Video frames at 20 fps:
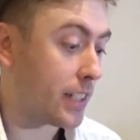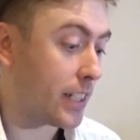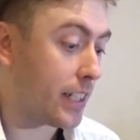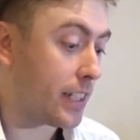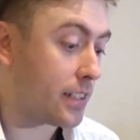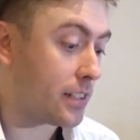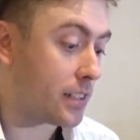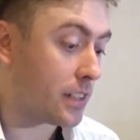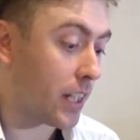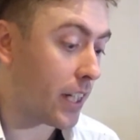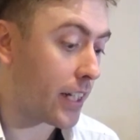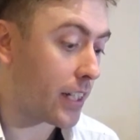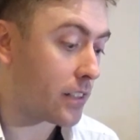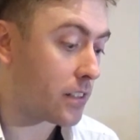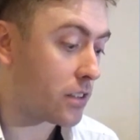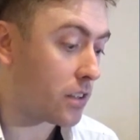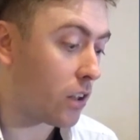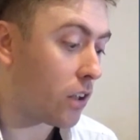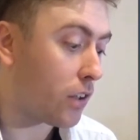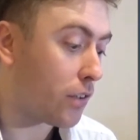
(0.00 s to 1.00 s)
He's
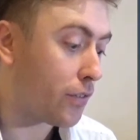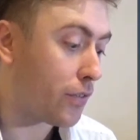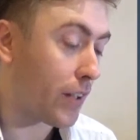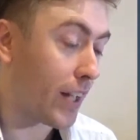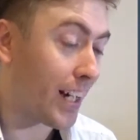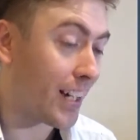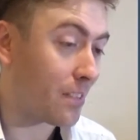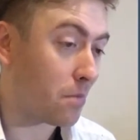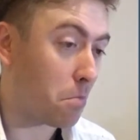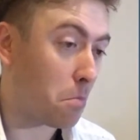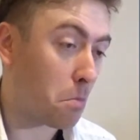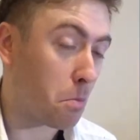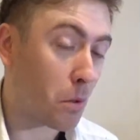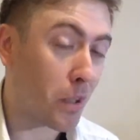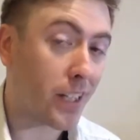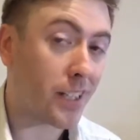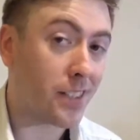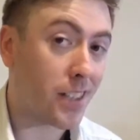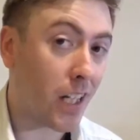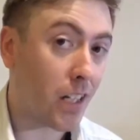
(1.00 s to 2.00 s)
like tough and
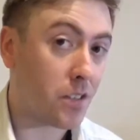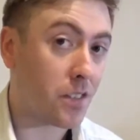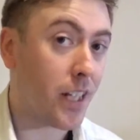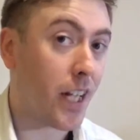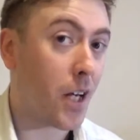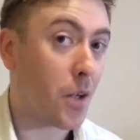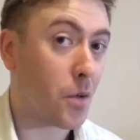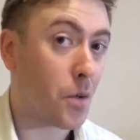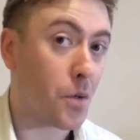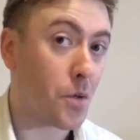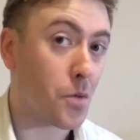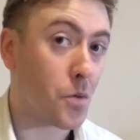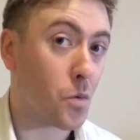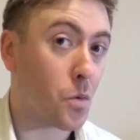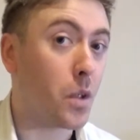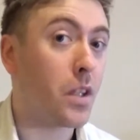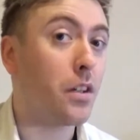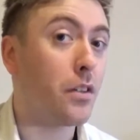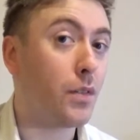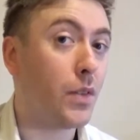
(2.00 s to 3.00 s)
brings down towers
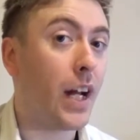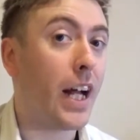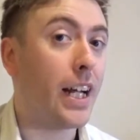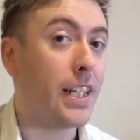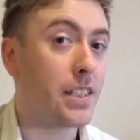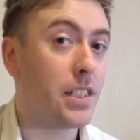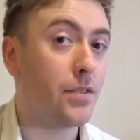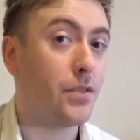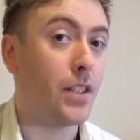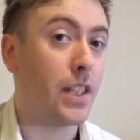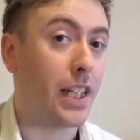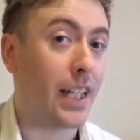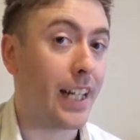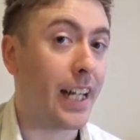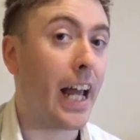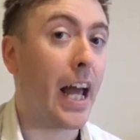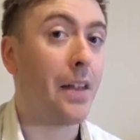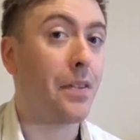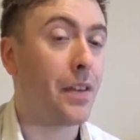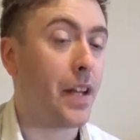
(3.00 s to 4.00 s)
real fast if he can
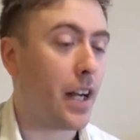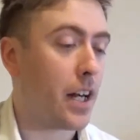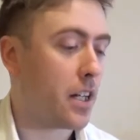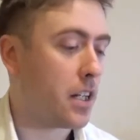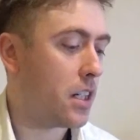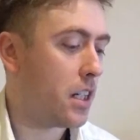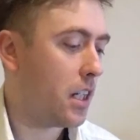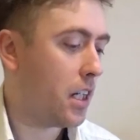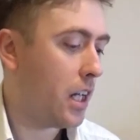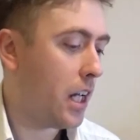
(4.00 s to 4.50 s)
get there.